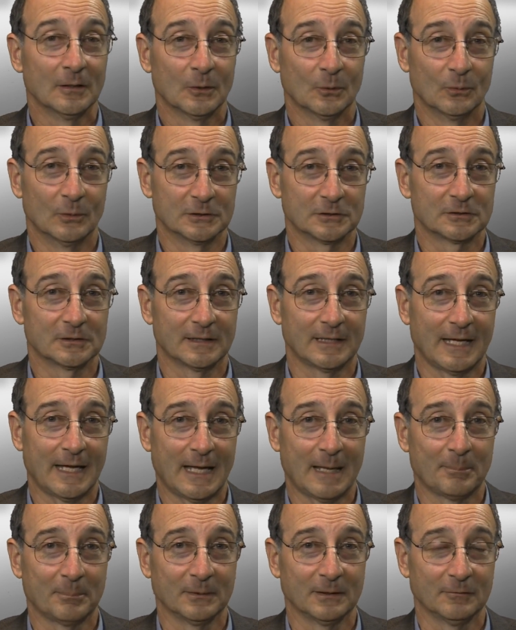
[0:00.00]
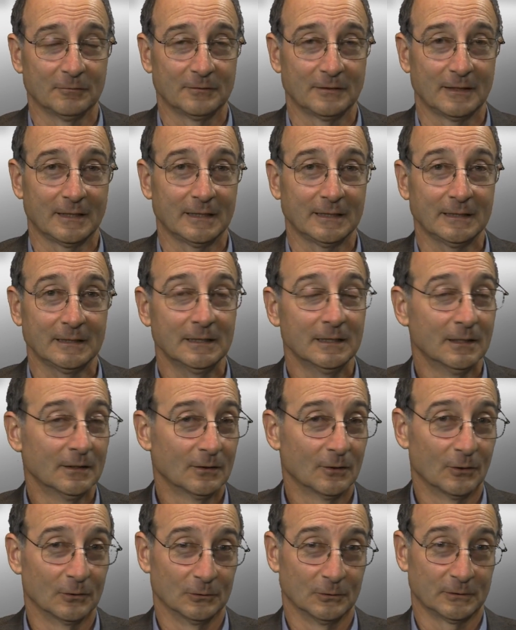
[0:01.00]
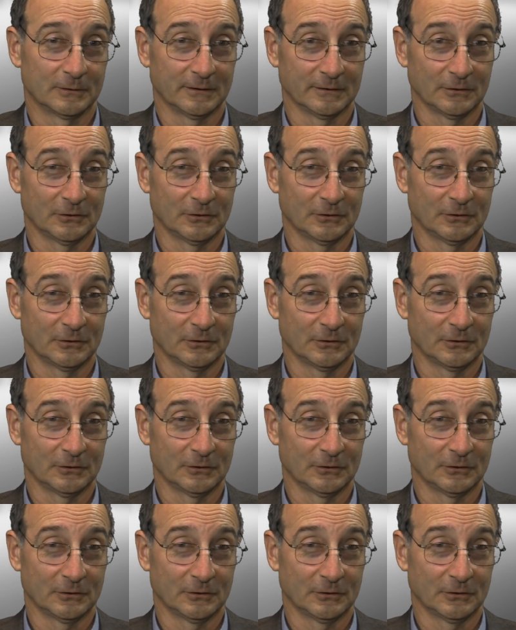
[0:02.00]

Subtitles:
what's going to happen if they are looking